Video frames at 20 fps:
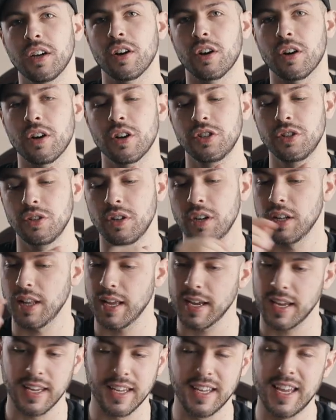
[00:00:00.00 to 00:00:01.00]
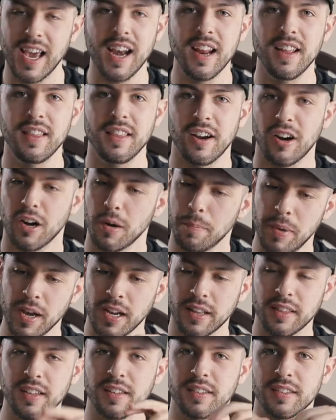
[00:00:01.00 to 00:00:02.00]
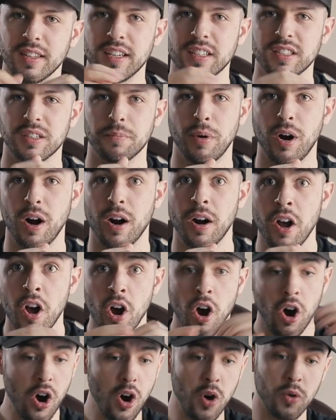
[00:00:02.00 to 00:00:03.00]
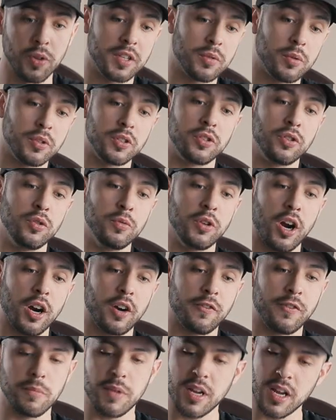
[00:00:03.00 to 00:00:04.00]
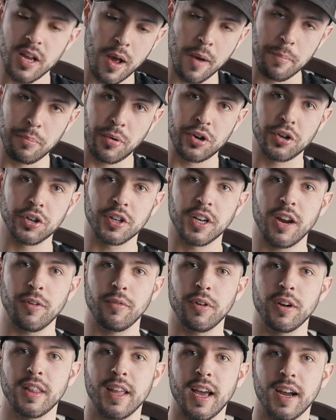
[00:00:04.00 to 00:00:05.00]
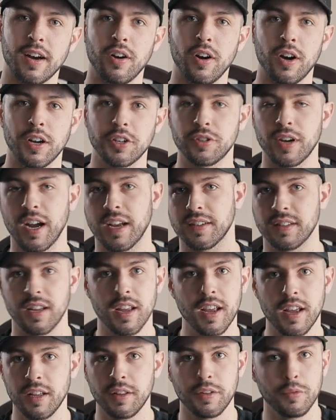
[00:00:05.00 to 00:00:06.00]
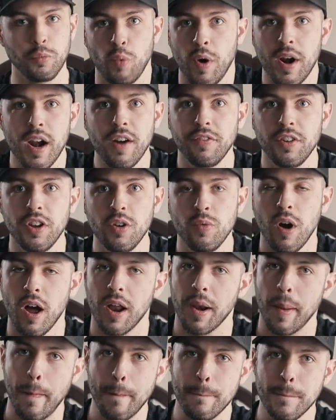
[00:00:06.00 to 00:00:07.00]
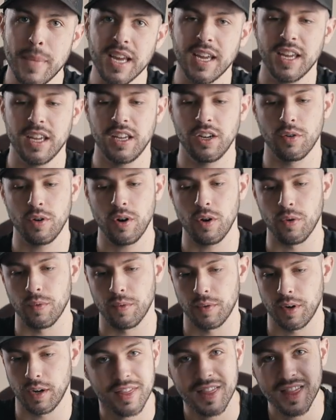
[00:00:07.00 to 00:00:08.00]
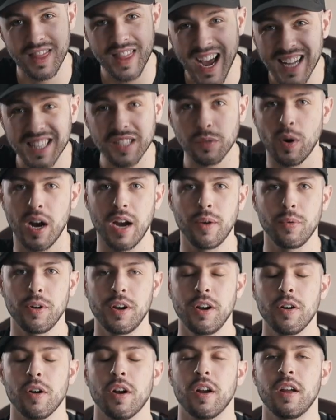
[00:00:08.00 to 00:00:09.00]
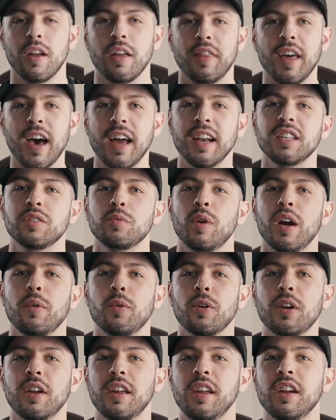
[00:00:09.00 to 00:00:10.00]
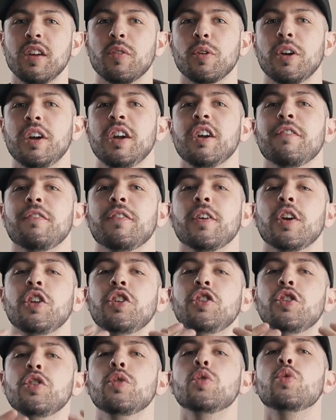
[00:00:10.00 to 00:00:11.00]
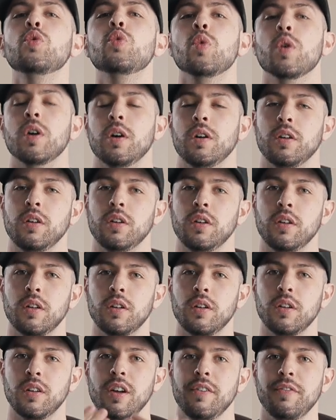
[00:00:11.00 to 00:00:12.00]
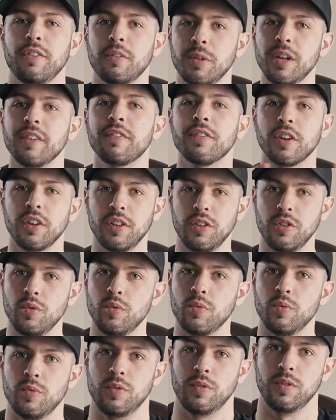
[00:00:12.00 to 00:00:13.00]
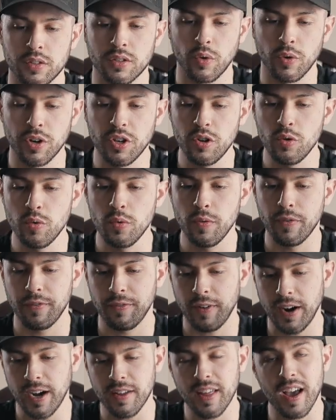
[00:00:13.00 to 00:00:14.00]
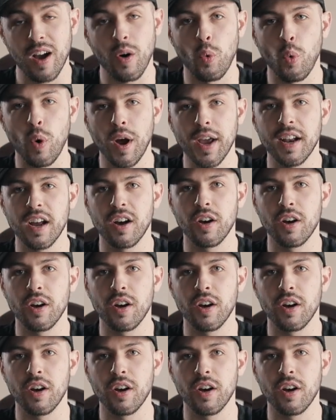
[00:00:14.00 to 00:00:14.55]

encourage you to like get in there and pick these things apart. Oh, this one's too dark for me? Get rid of that contrast. Whatever you want, make it your own. That's why we're here. That is why we're here. We're here for you. Not for me, for you. So when you fire that white